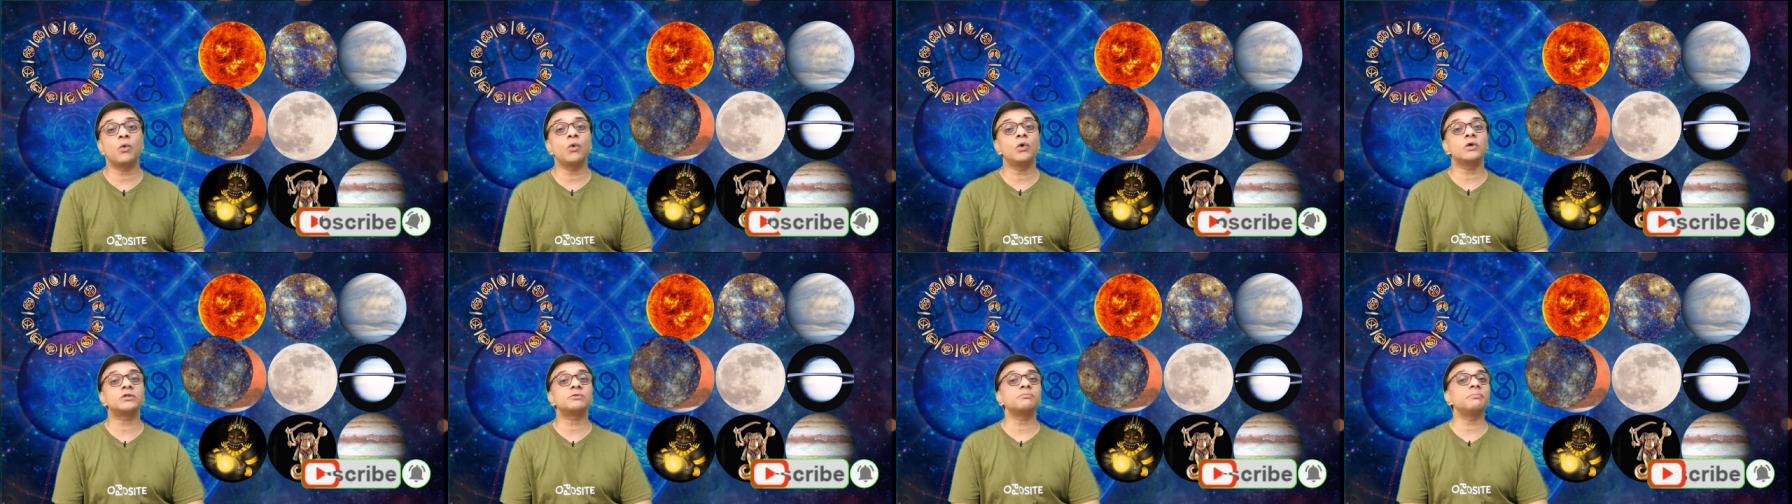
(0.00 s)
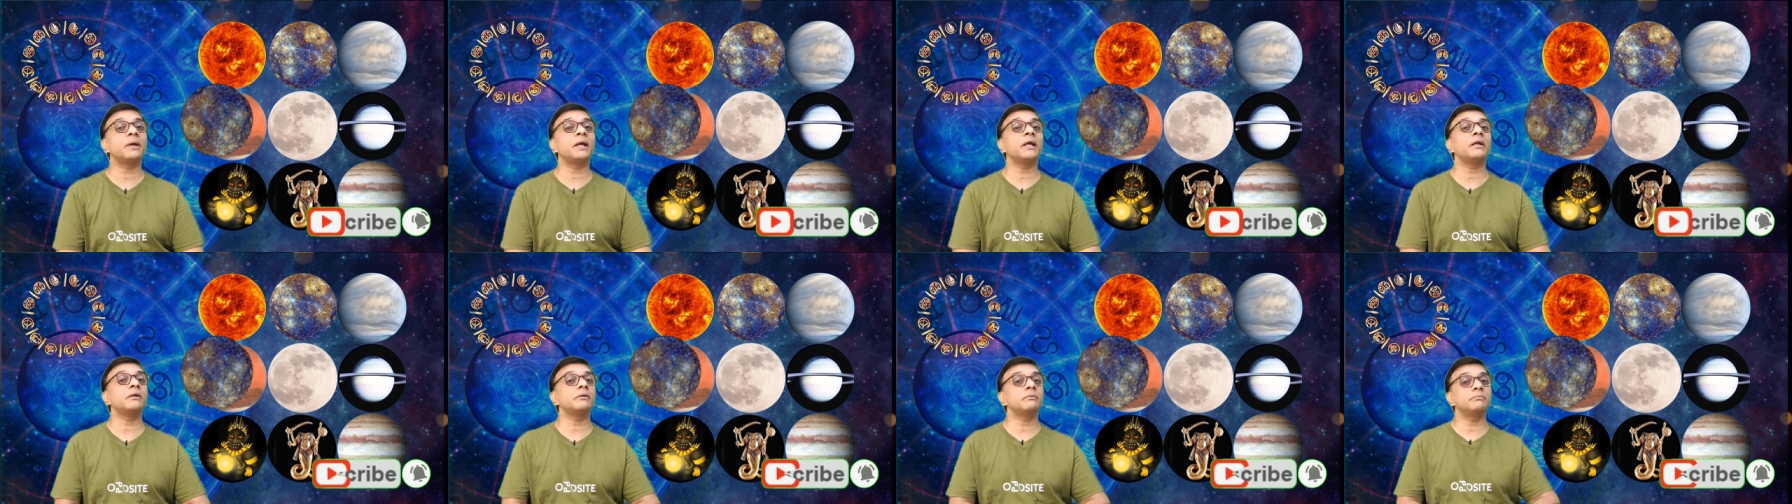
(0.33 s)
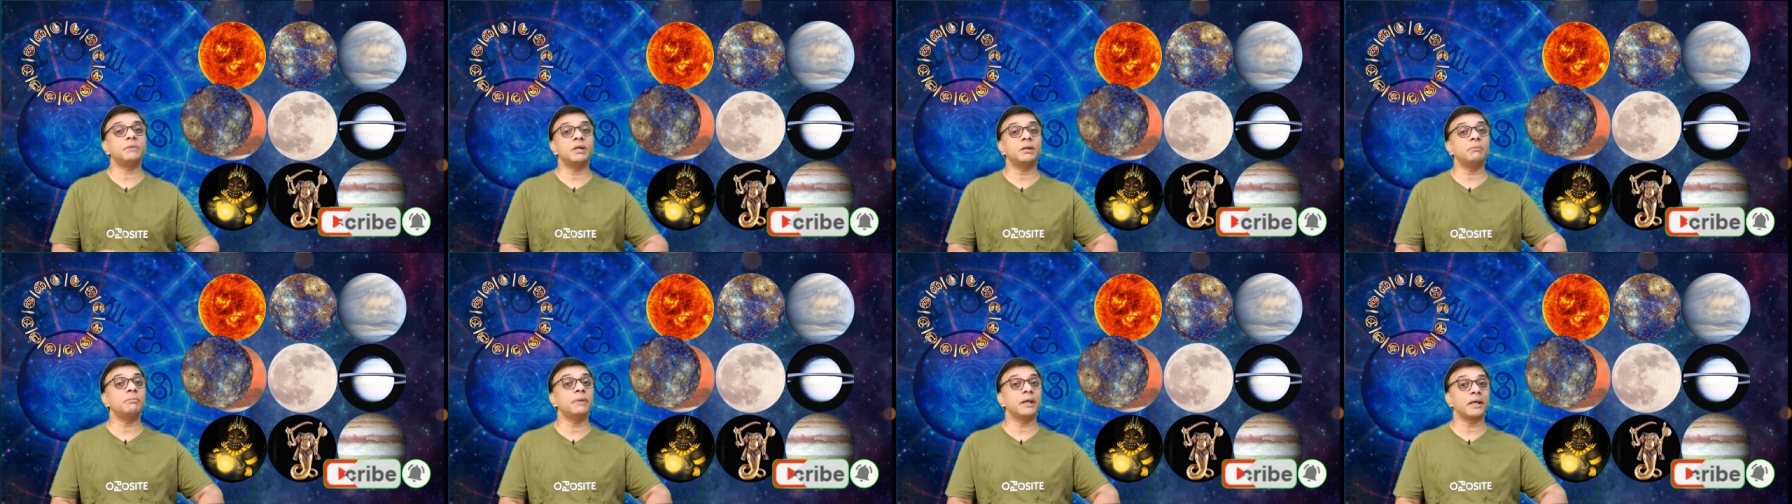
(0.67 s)
who has
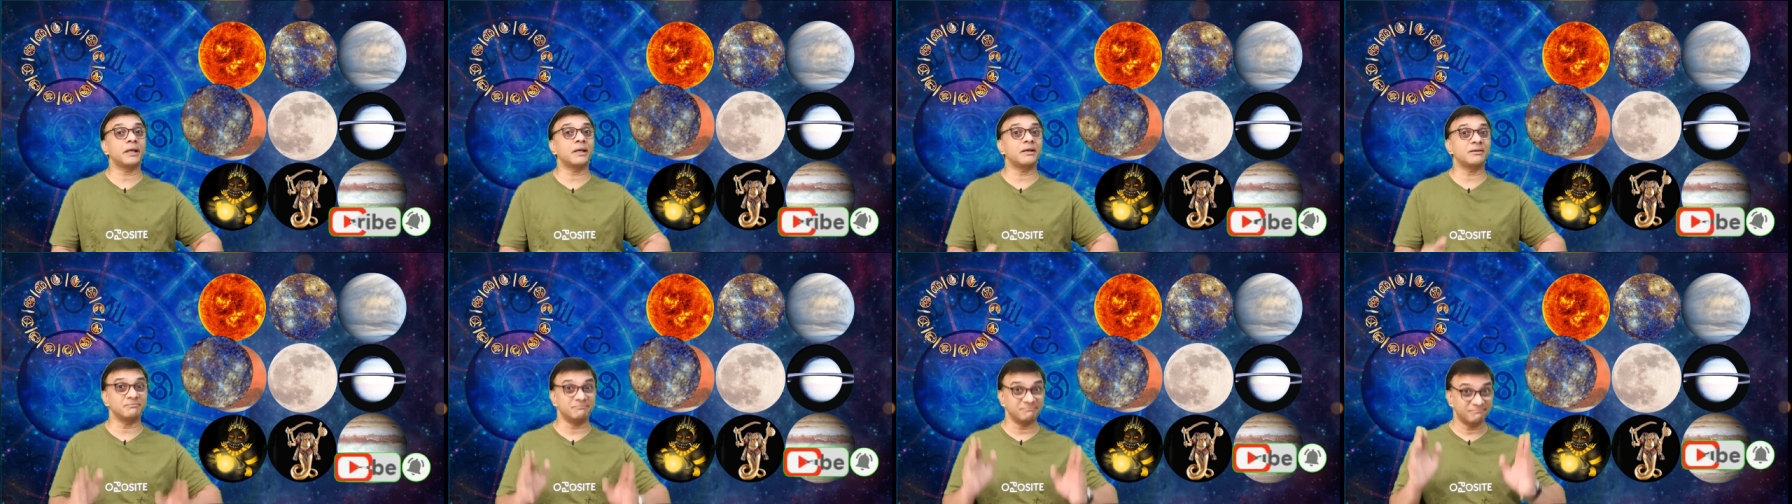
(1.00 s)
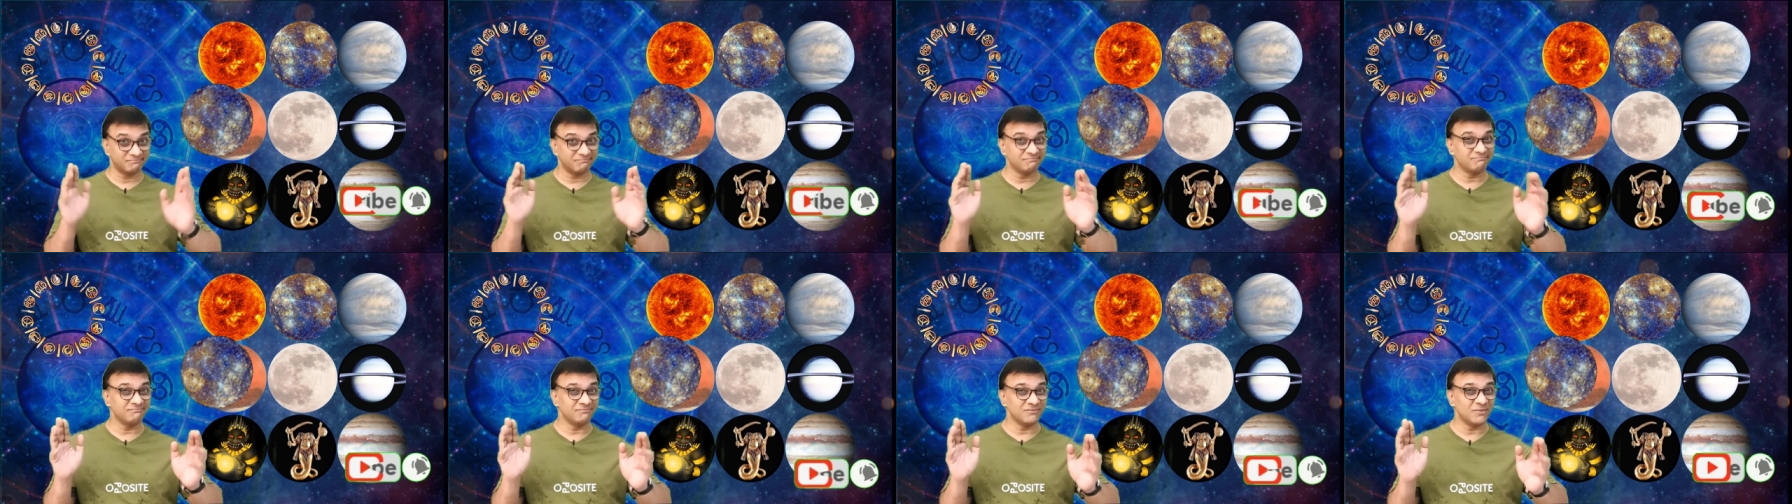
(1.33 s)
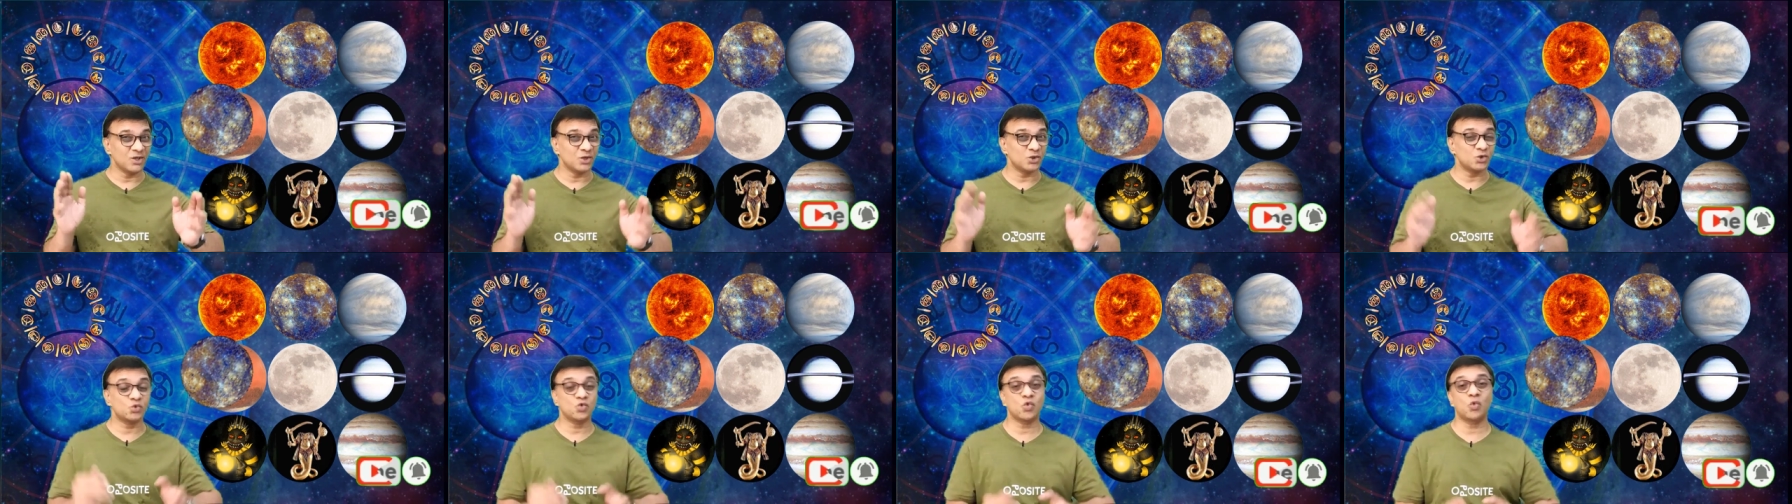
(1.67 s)
been making
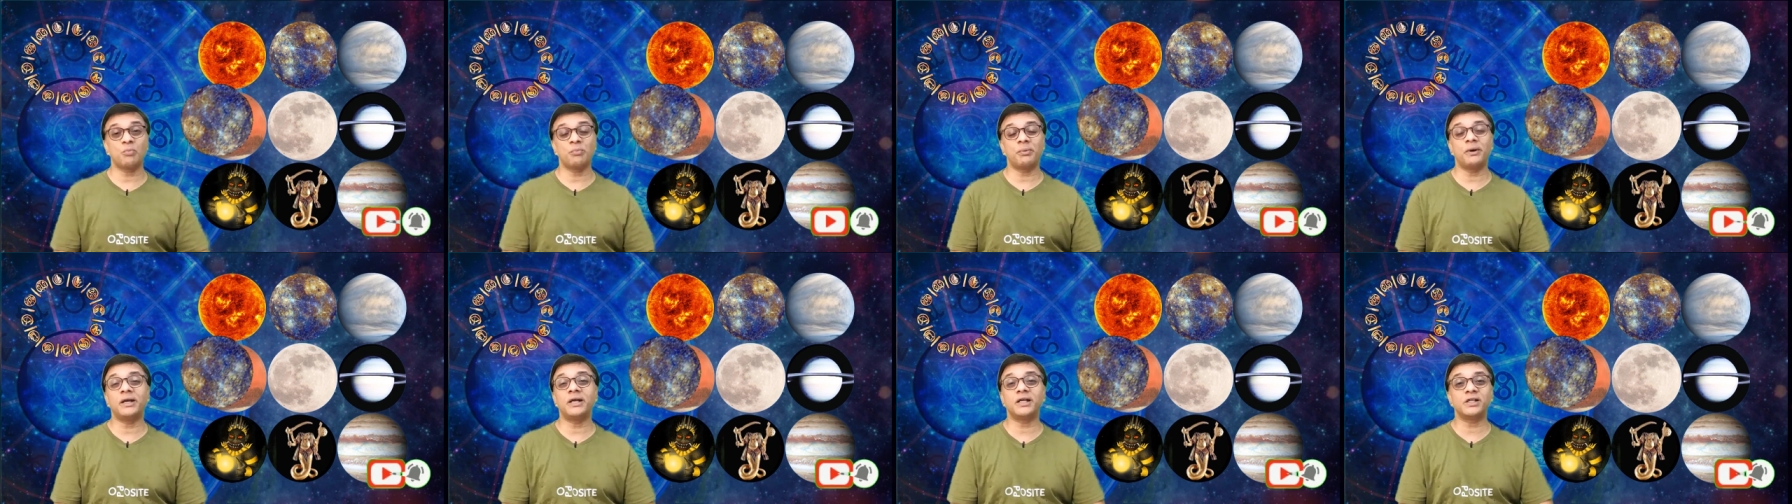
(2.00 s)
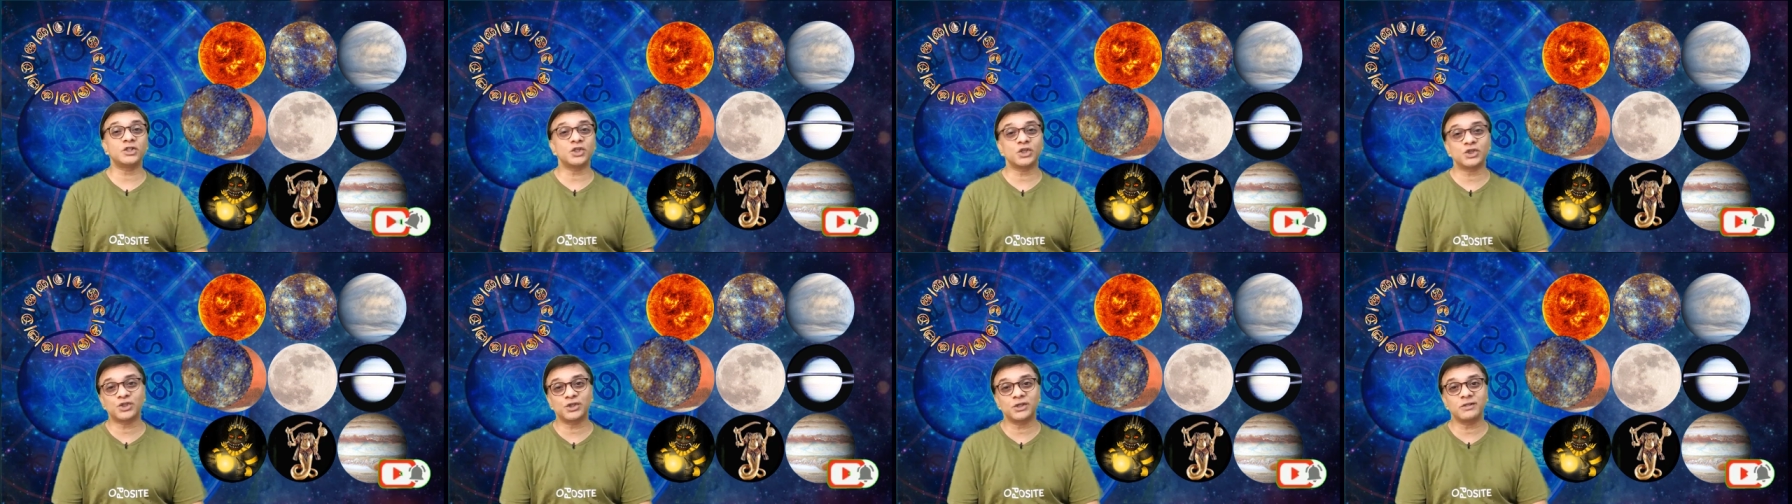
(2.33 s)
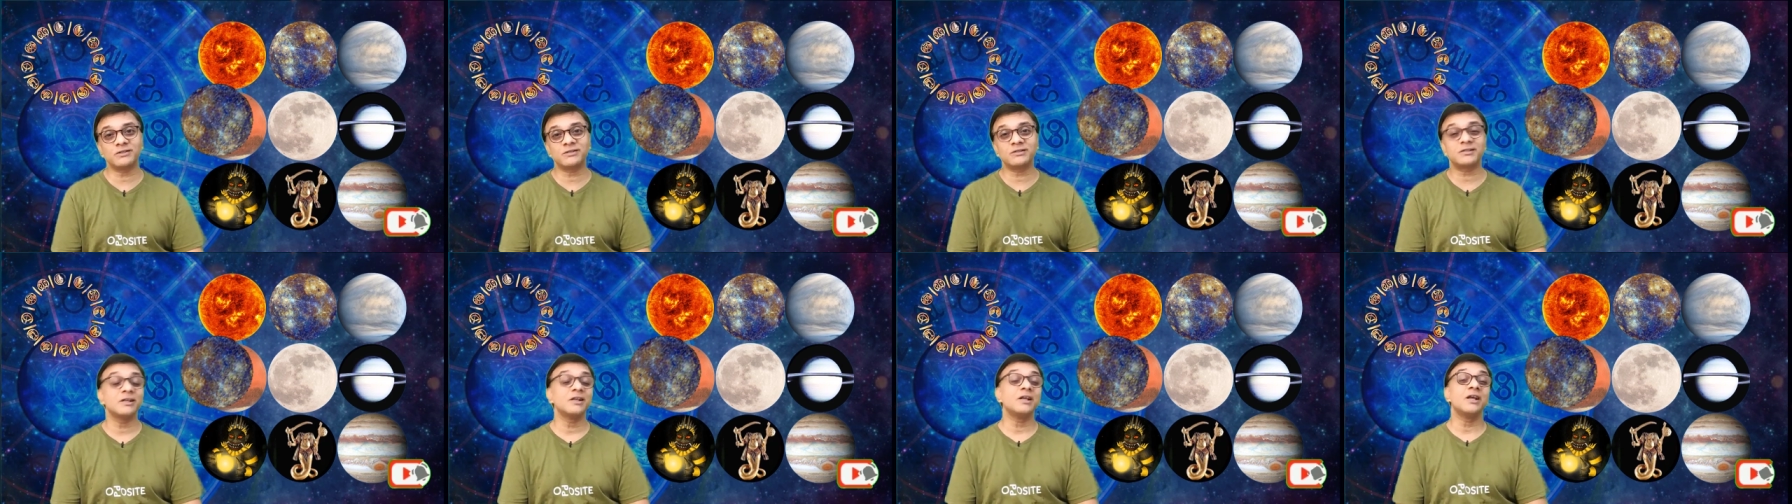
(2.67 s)
stupid
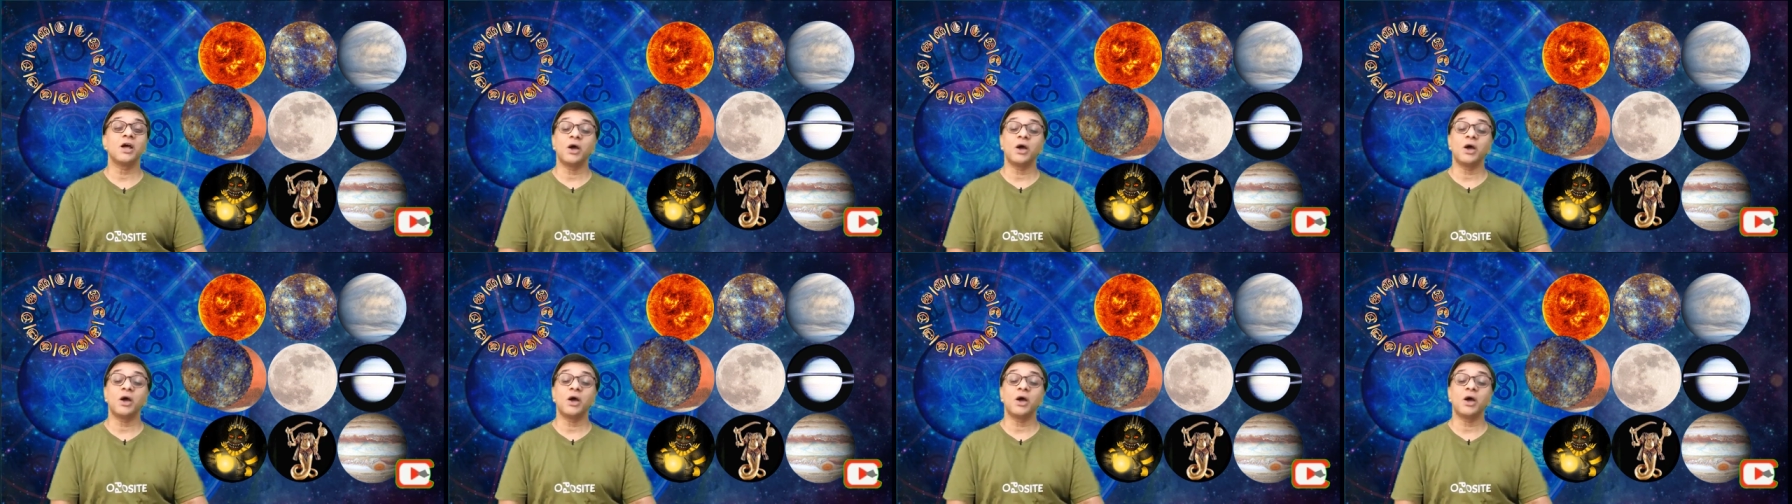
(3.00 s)
decisions,